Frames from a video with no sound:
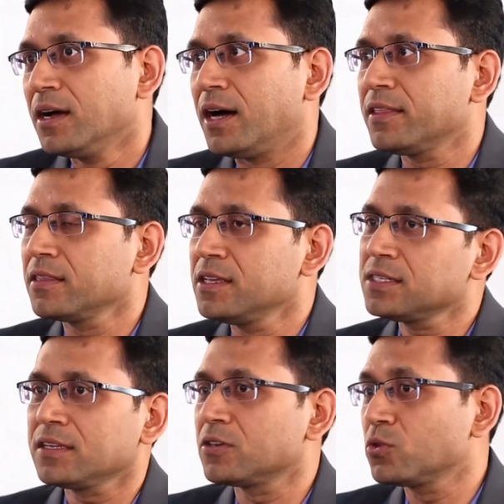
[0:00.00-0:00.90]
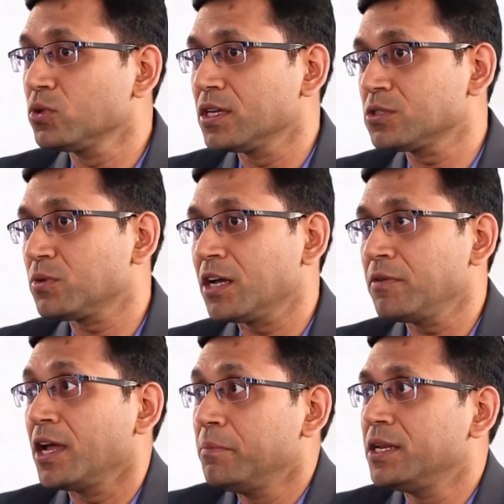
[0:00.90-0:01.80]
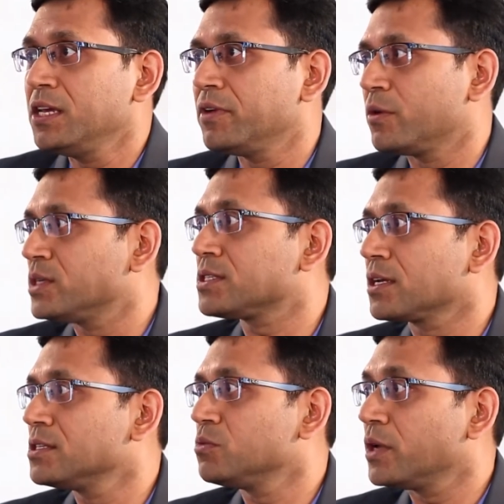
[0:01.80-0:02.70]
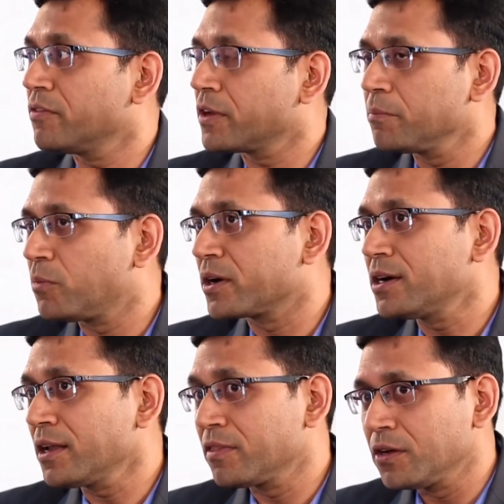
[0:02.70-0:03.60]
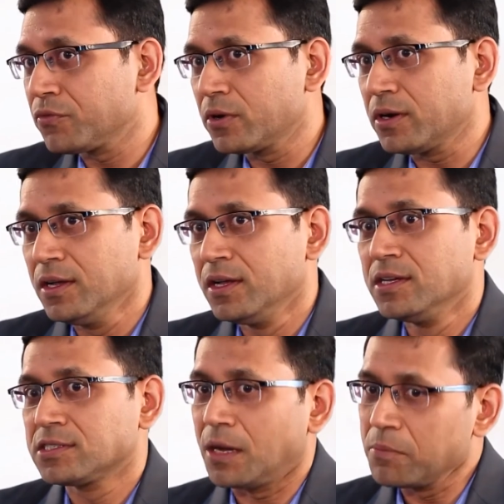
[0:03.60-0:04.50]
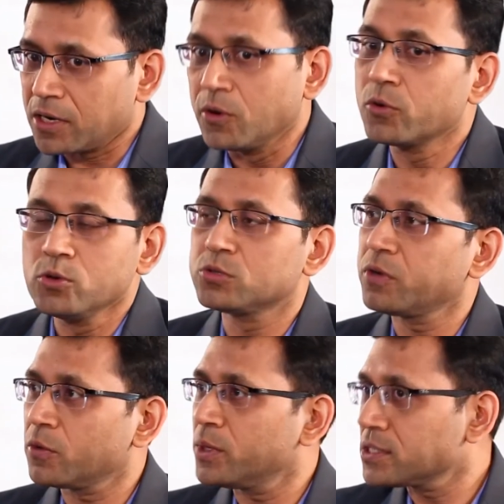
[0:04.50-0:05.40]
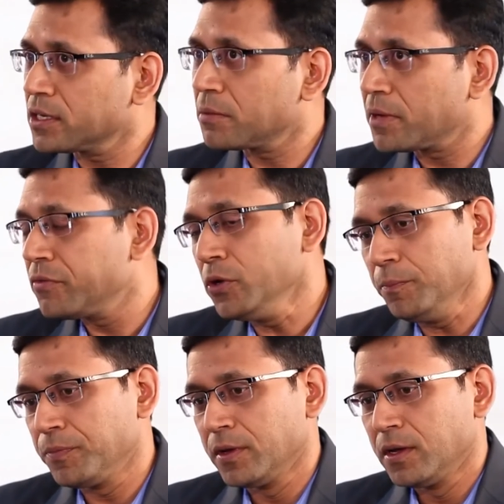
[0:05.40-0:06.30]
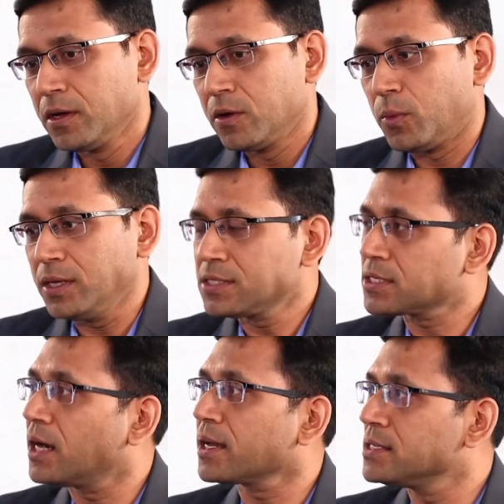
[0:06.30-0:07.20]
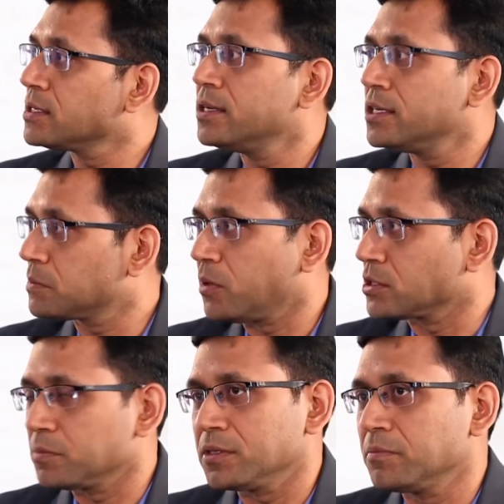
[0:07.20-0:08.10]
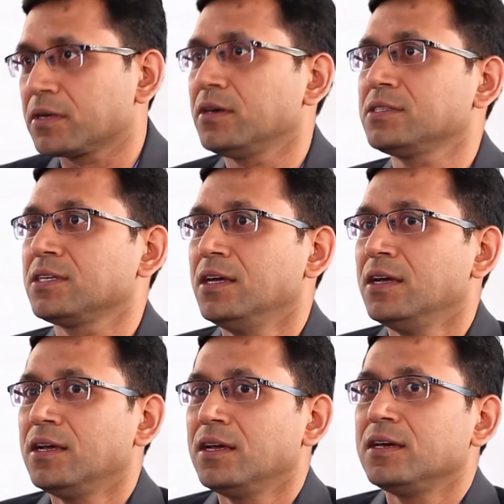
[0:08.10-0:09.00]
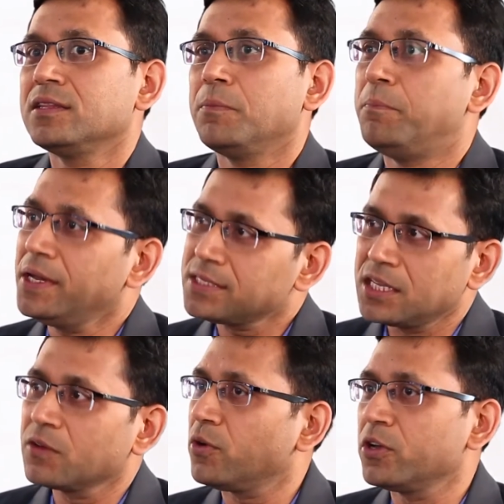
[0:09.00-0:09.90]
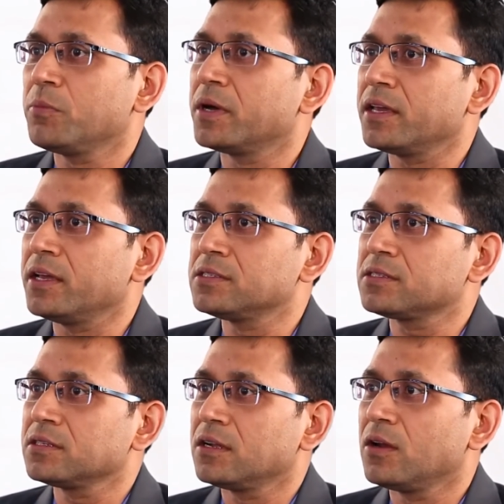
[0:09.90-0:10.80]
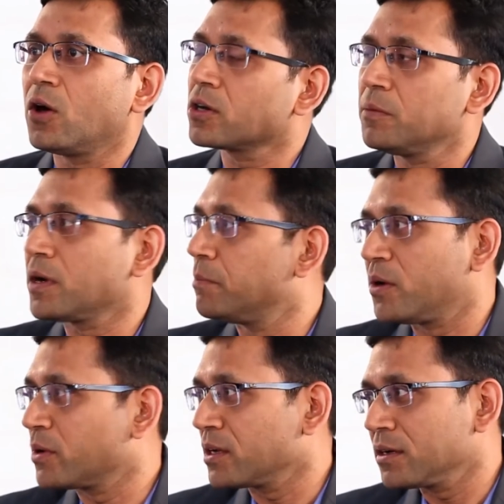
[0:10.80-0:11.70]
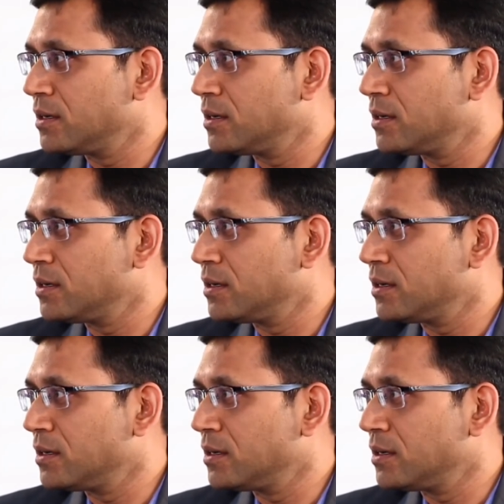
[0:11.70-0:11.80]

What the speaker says: I think these are the two things why I believe investing is very, very important, and therefore some ground rules for investing in my view. One, start as early as possible, because the best thing for your money is long-term compounding.